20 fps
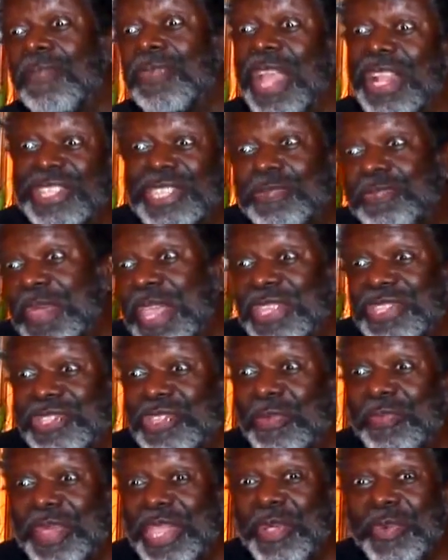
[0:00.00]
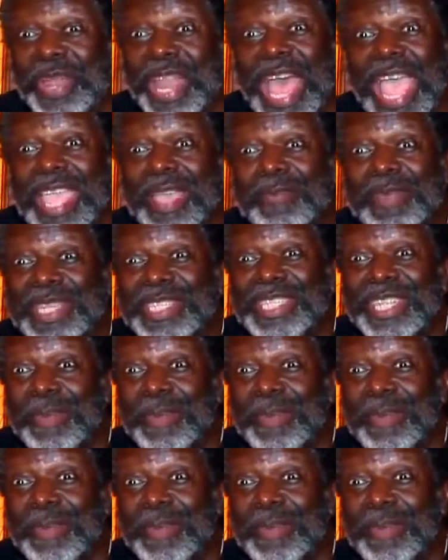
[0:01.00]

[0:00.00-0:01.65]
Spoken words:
that speaks to me when I am in